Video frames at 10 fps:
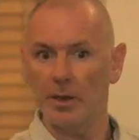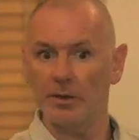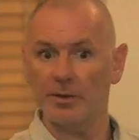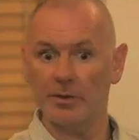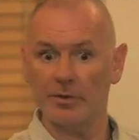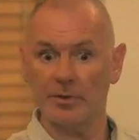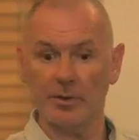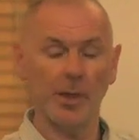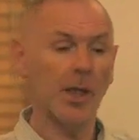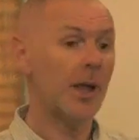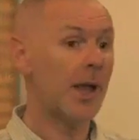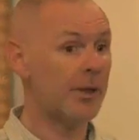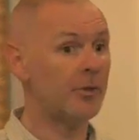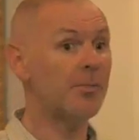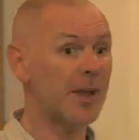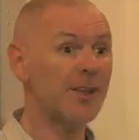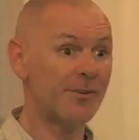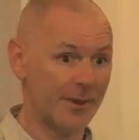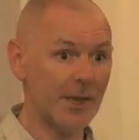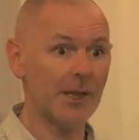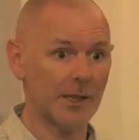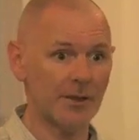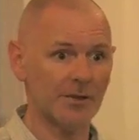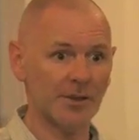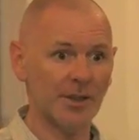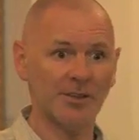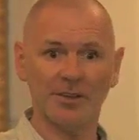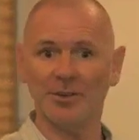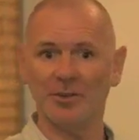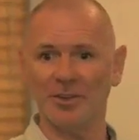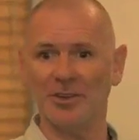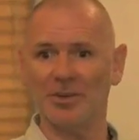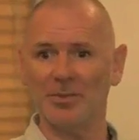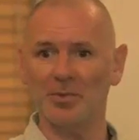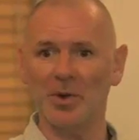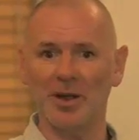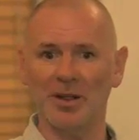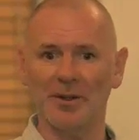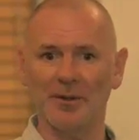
inside your system, and you make feelings inside your system as well,